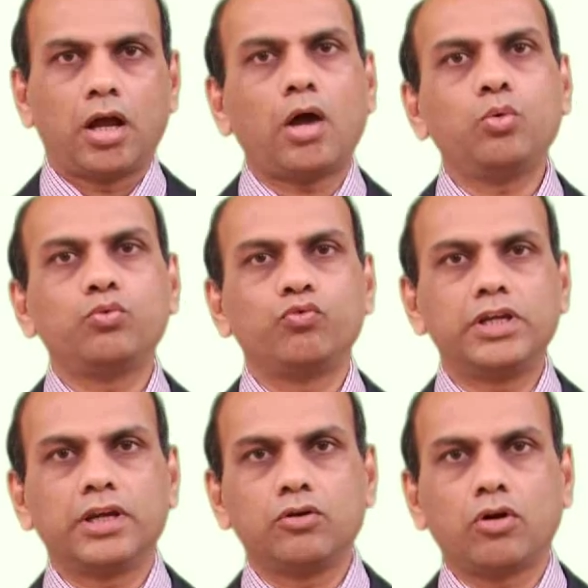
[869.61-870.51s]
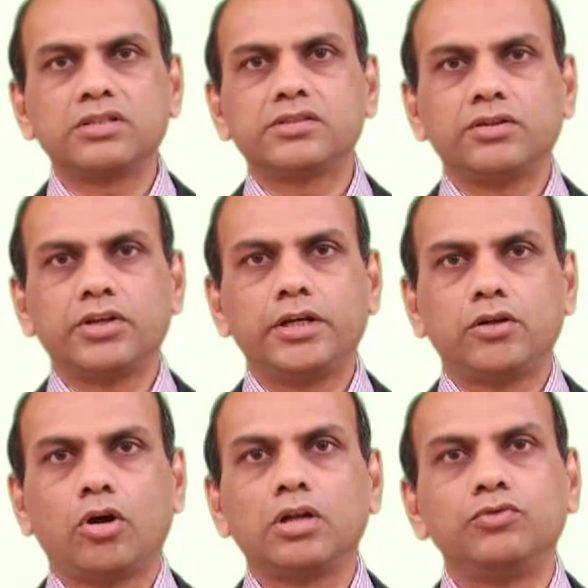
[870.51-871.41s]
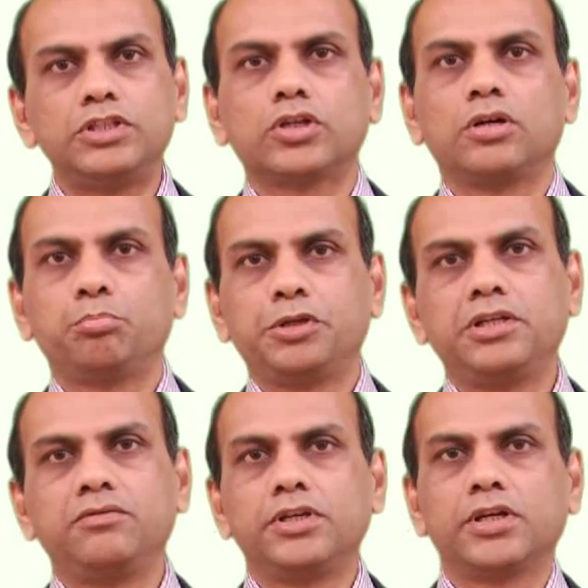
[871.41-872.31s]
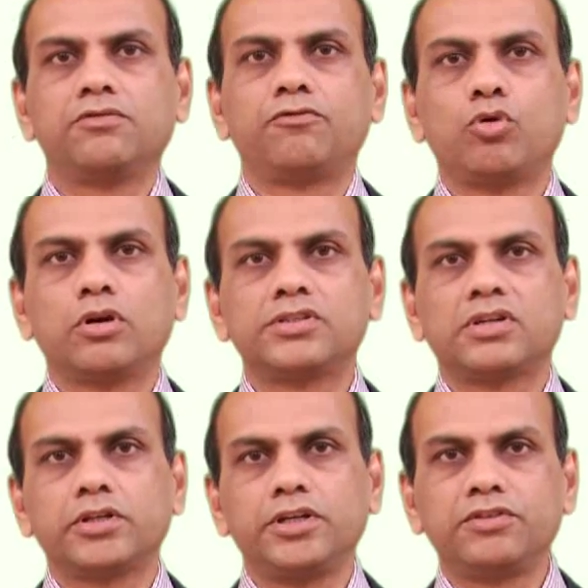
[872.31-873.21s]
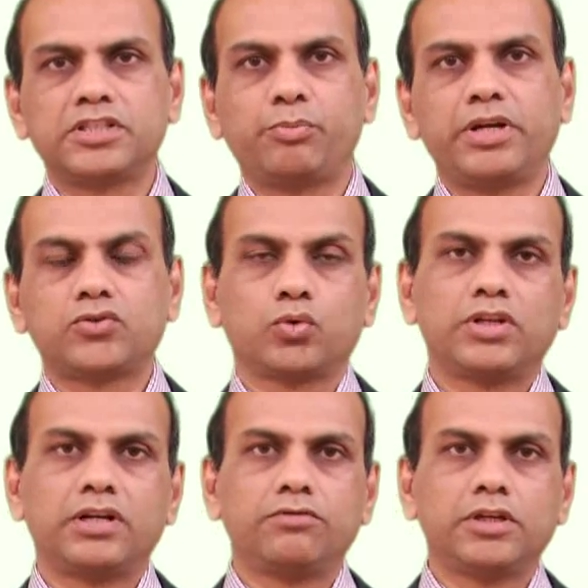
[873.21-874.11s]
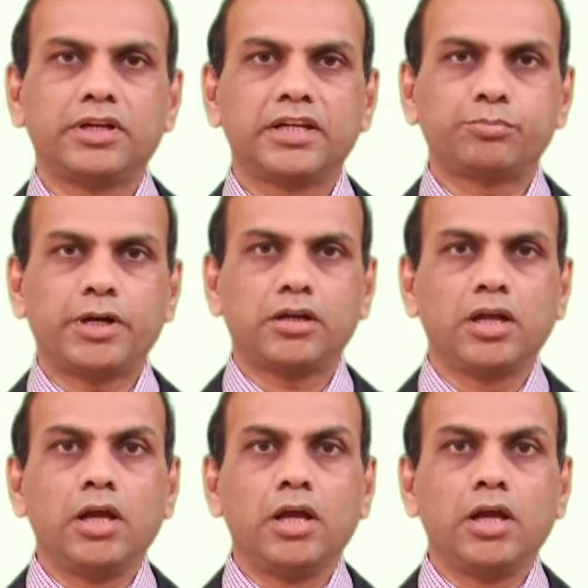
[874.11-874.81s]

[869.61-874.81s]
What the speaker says: how we can concentrate on which company we can focus our investment, so that we can expect